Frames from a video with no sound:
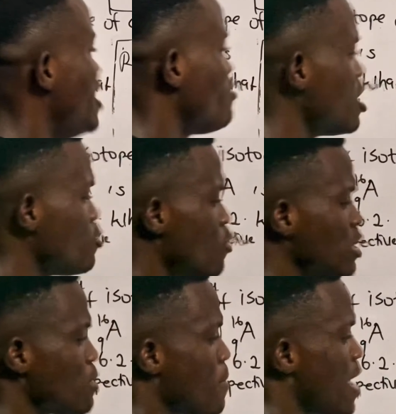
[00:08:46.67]
The going to
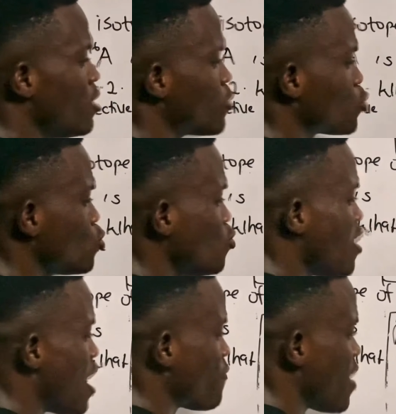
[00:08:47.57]
was minus 2
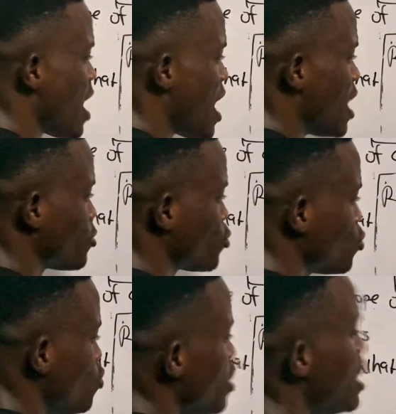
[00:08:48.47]
alpha
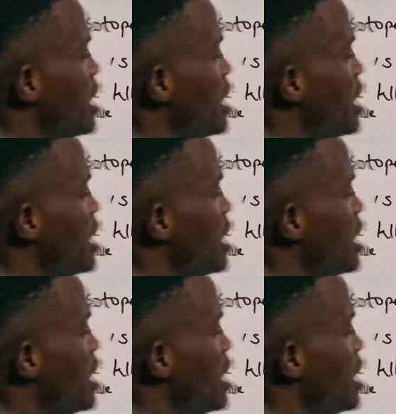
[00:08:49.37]
2.